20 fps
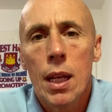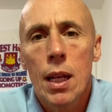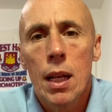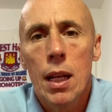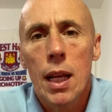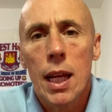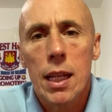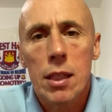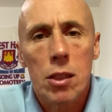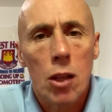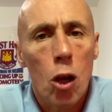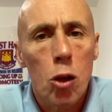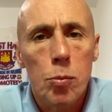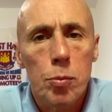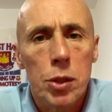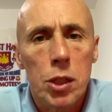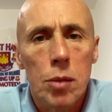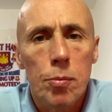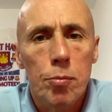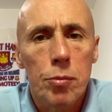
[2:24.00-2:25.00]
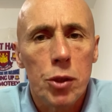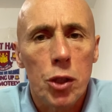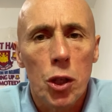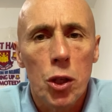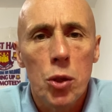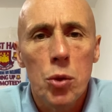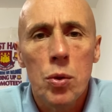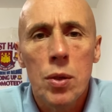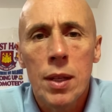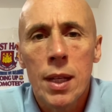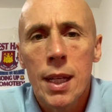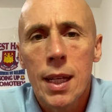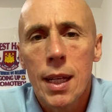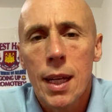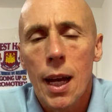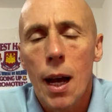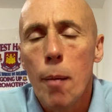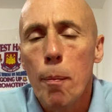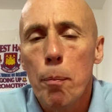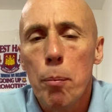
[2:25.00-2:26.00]
Let's hope some do
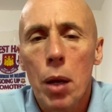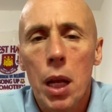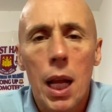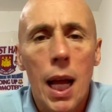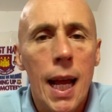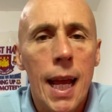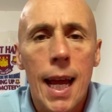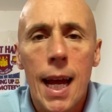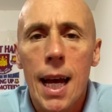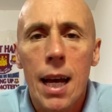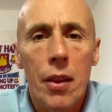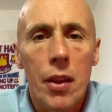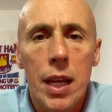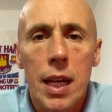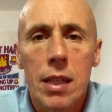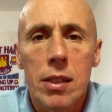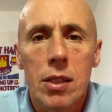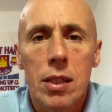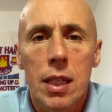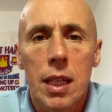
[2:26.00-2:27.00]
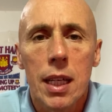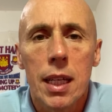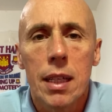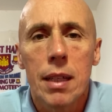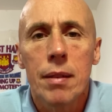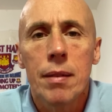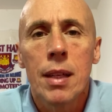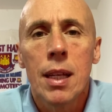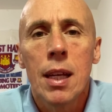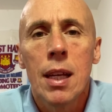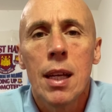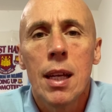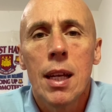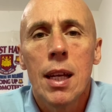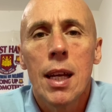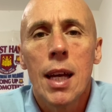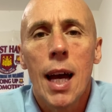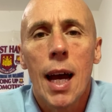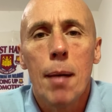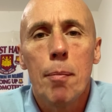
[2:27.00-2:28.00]
and play out their skin
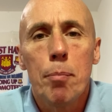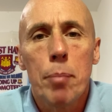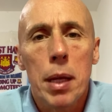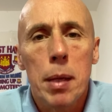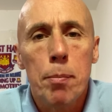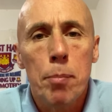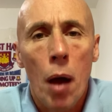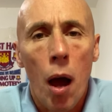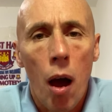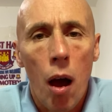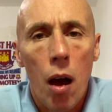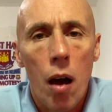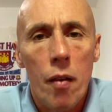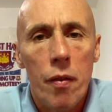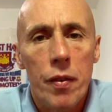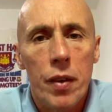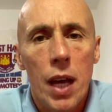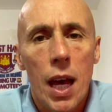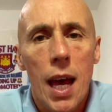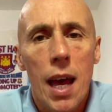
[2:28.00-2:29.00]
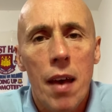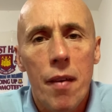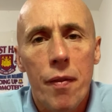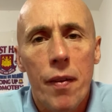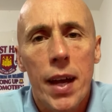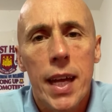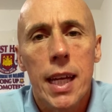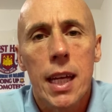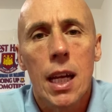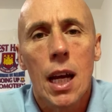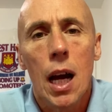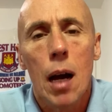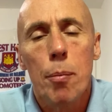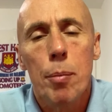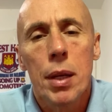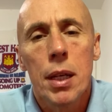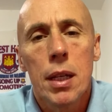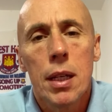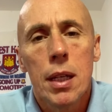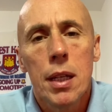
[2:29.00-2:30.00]
and be part of a FA
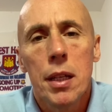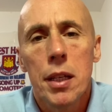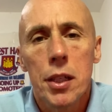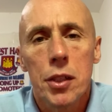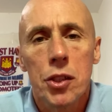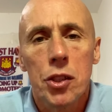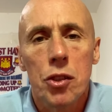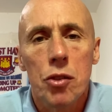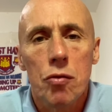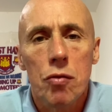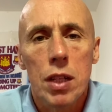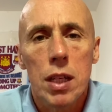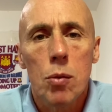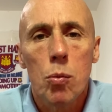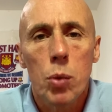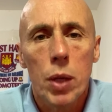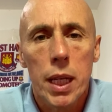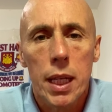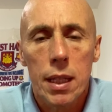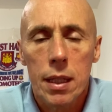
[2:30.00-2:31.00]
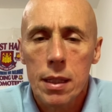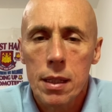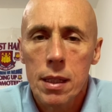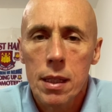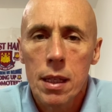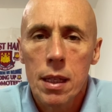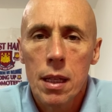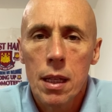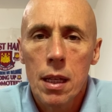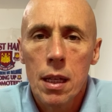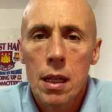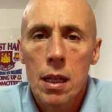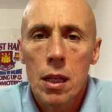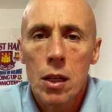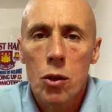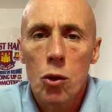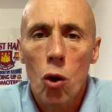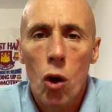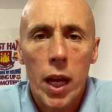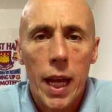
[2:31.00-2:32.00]
Cup history win.
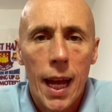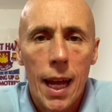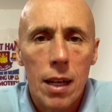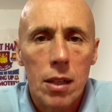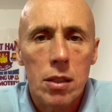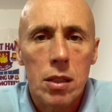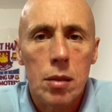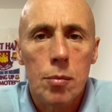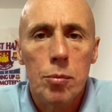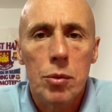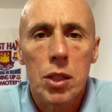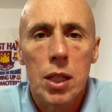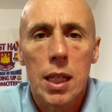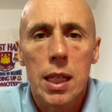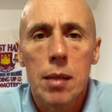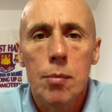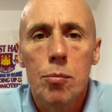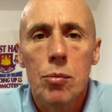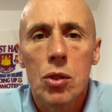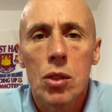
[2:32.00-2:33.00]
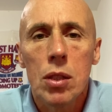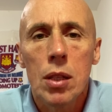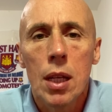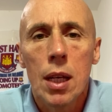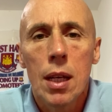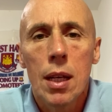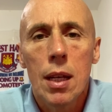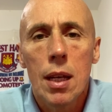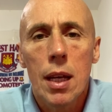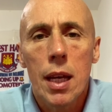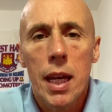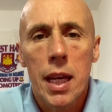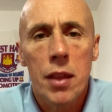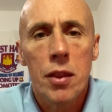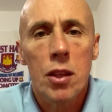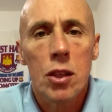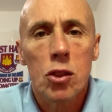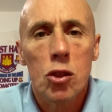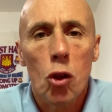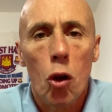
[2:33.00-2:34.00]
Knock out some teams in
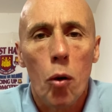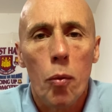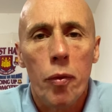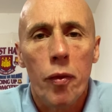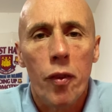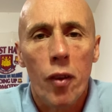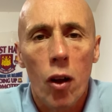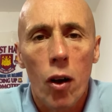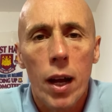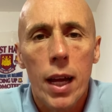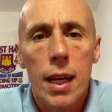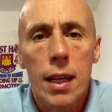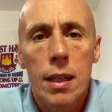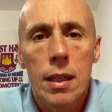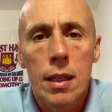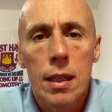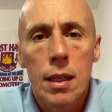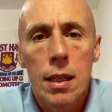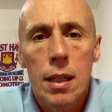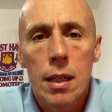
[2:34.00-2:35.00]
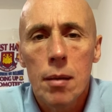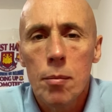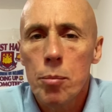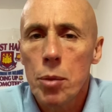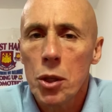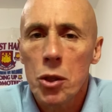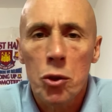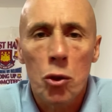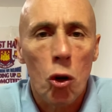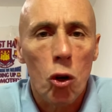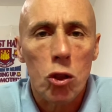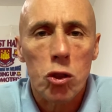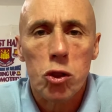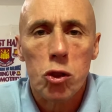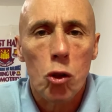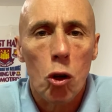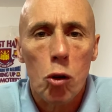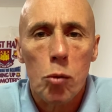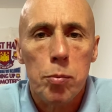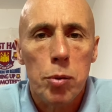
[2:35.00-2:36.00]
the top flight, but not
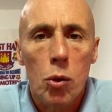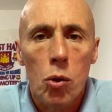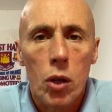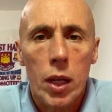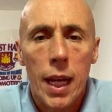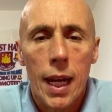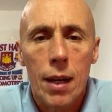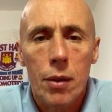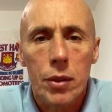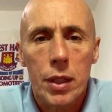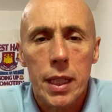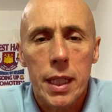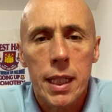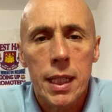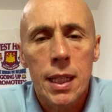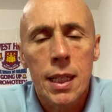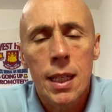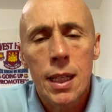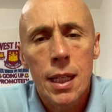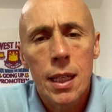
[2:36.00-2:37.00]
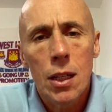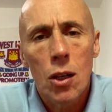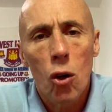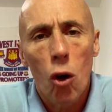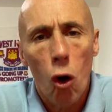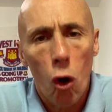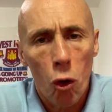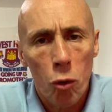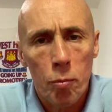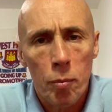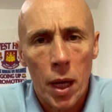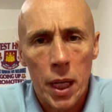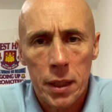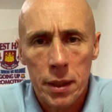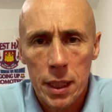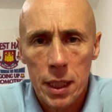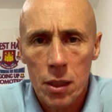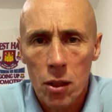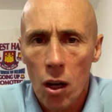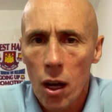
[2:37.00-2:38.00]
Stockport County on
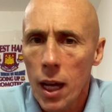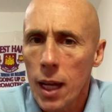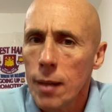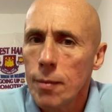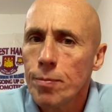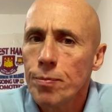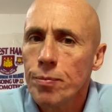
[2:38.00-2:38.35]
Monday night.